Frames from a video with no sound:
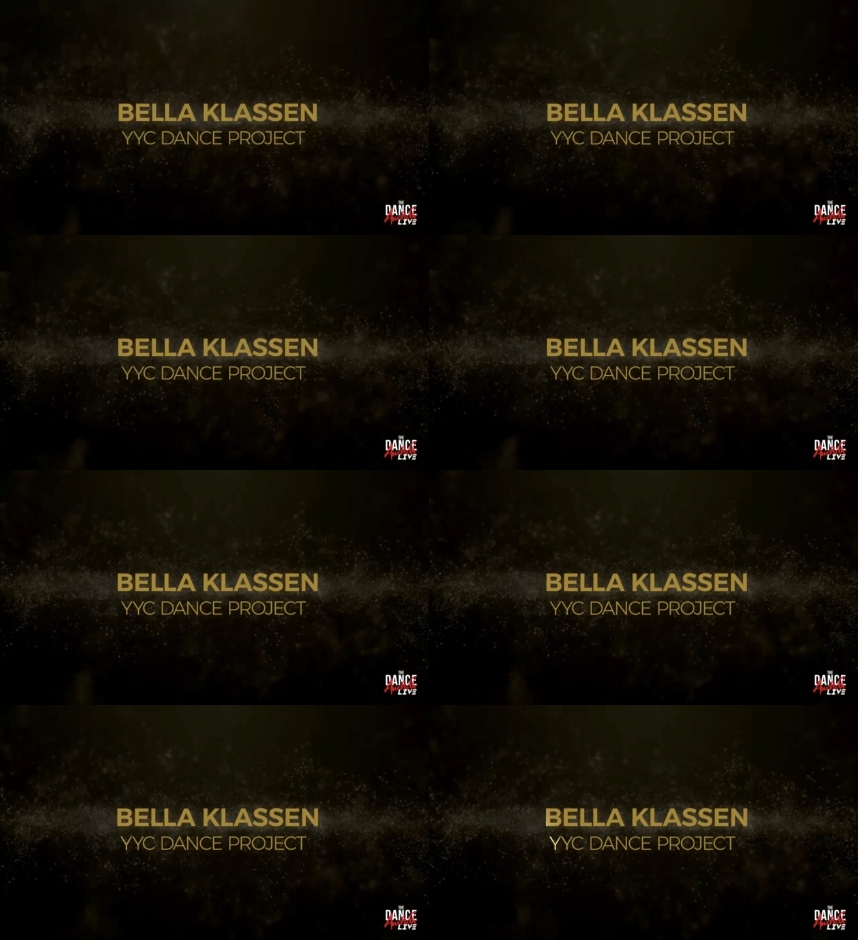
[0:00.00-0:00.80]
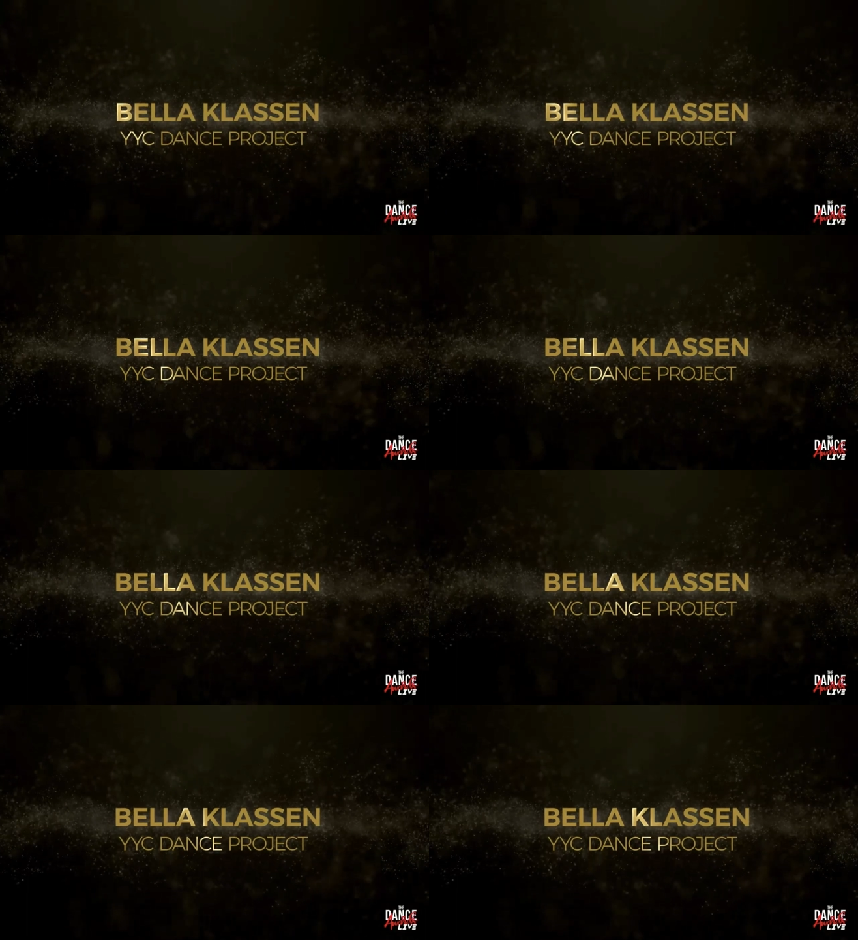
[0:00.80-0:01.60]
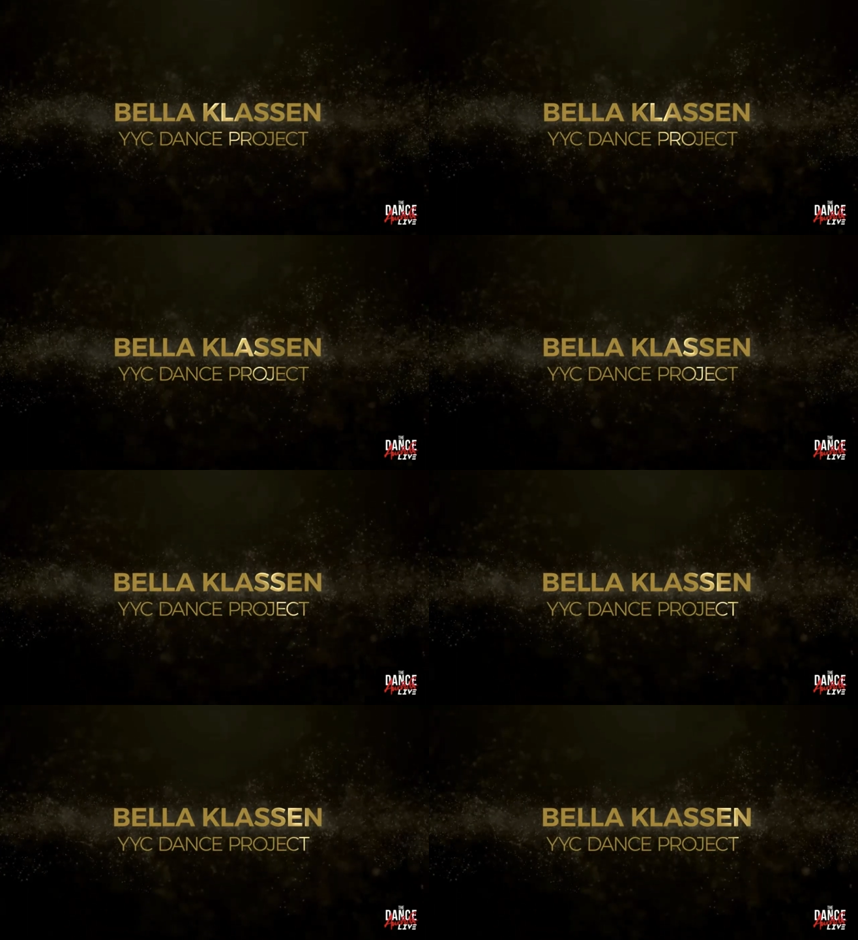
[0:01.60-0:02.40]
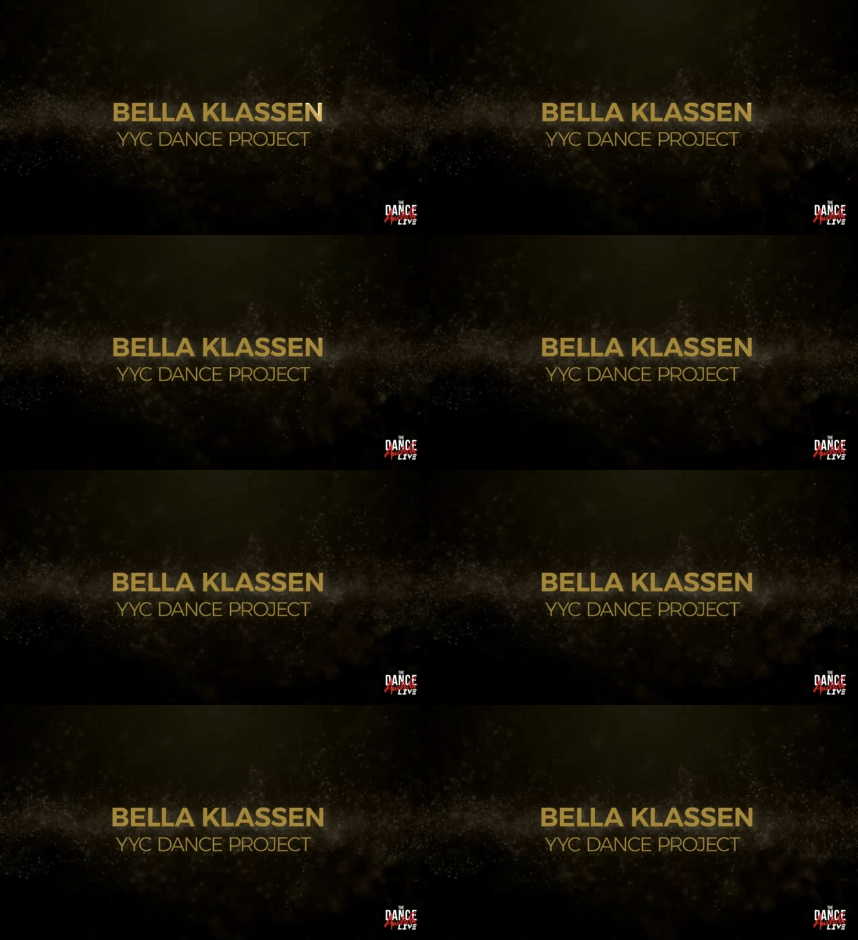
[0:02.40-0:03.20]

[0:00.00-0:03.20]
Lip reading: (no speaker visible)